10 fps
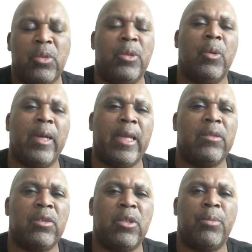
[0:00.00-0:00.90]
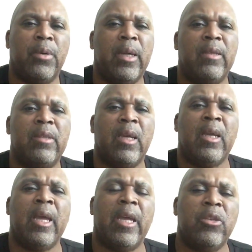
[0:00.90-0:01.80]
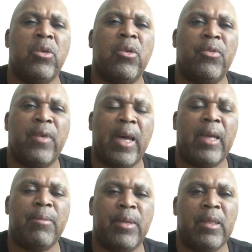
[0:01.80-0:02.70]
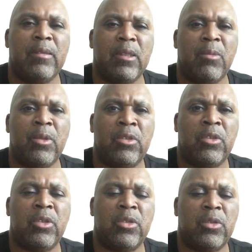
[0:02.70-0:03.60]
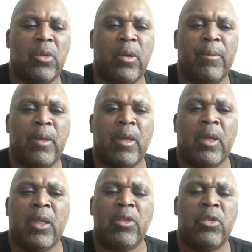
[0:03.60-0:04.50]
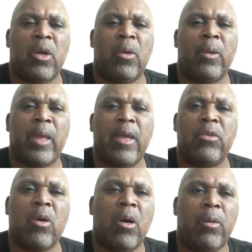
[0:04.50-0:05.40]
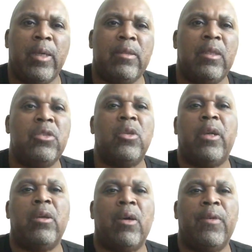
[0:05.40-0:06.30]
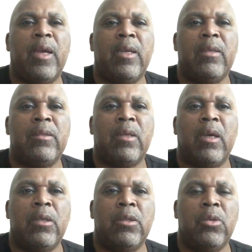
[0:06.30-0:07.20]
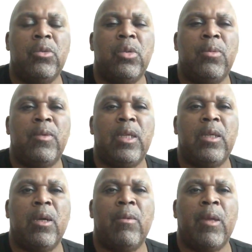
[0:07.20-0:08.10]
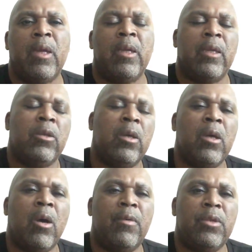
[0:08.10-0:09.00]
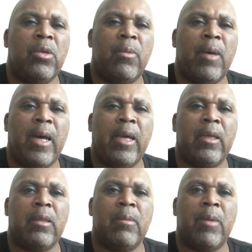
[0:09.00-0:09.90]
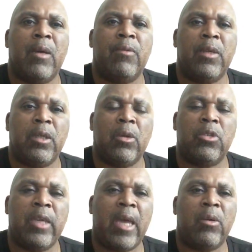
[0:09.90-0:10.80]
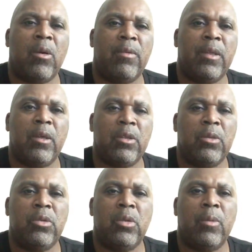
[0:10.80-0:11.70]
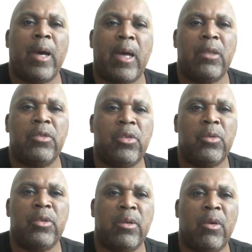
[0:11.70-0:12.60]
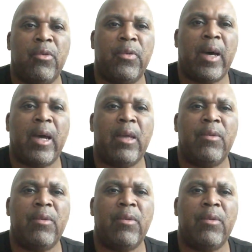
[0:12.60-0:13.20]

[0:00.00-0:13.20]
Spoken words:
will answer your prayers, and you can find peace in the midst of your storm. So, as always, this started off as a YouTube video. You can go over to my video channel over there on YouTube, Hollis205,